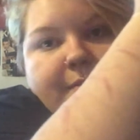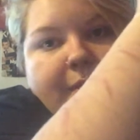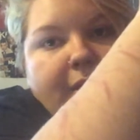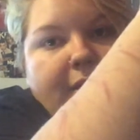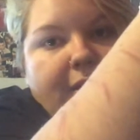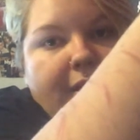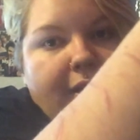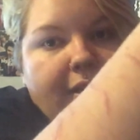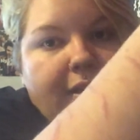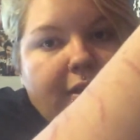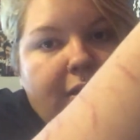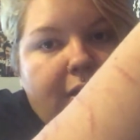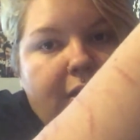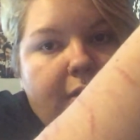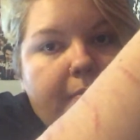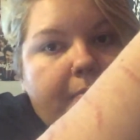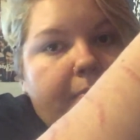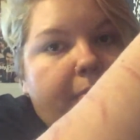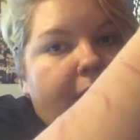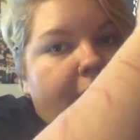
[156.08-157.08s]
well here,
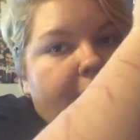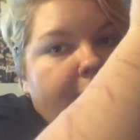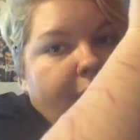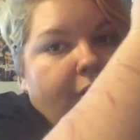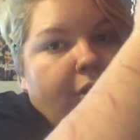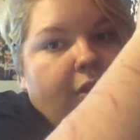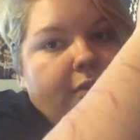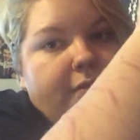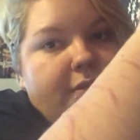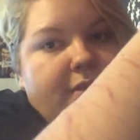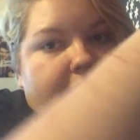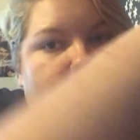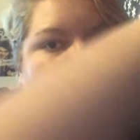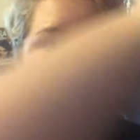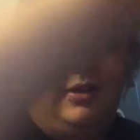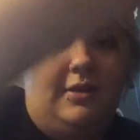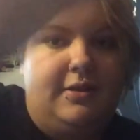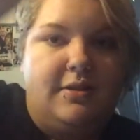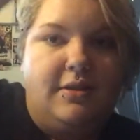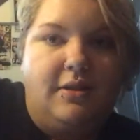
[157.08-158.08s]
but I have a lot of
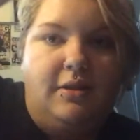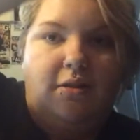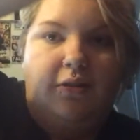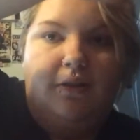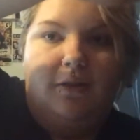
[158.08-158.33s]
scars.